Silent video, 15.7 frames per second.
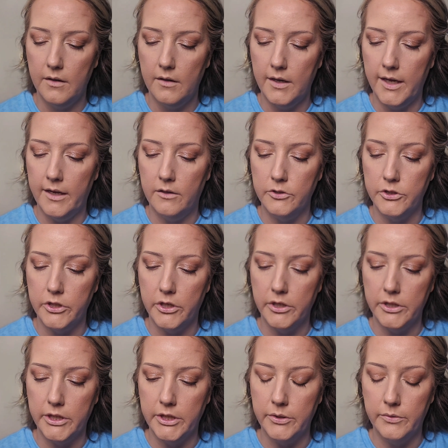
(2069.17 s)
and I'll show
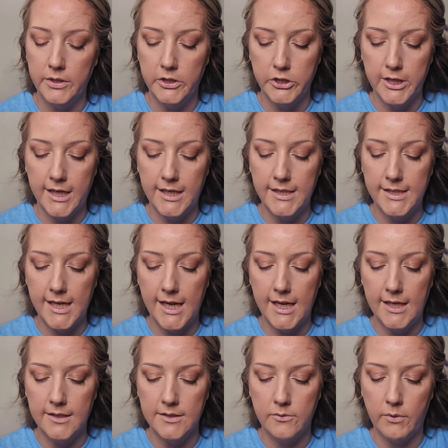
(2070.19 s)
you the shade
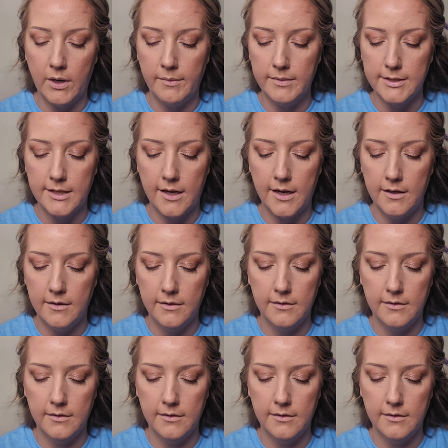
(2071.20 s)
Dazed right beside.